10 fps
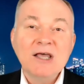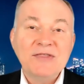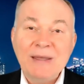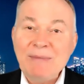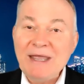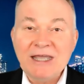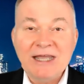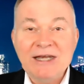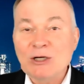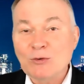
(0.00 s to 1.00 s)
they make
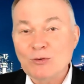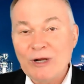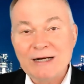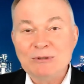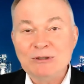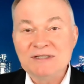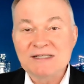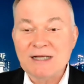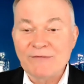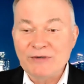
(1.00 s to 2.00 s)
an incredible
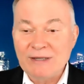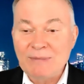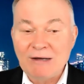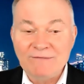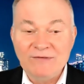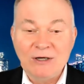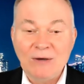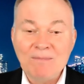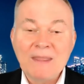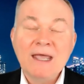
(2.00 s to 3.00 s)
discovery about
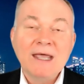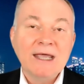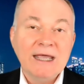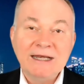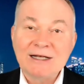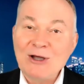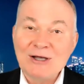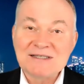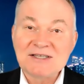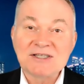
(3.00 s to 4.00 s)
Vito, and it
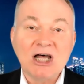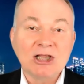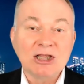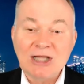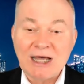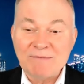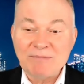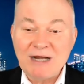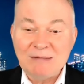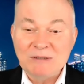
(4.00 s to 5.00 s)
causes a lot
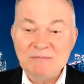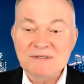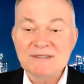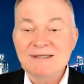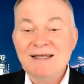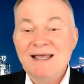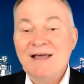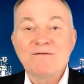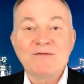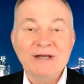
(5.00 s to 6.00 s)
of problems
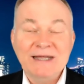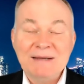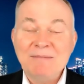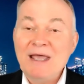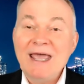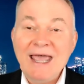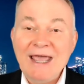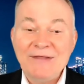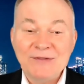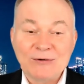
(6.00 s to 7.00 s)
for him
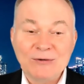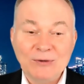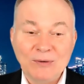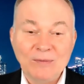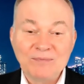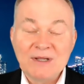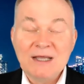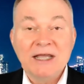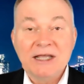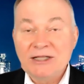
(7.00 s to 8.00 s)
and the crew.
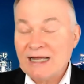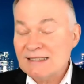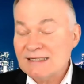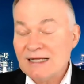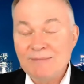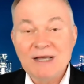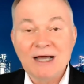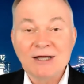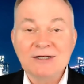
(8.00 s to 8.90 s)
And like I said, I'm not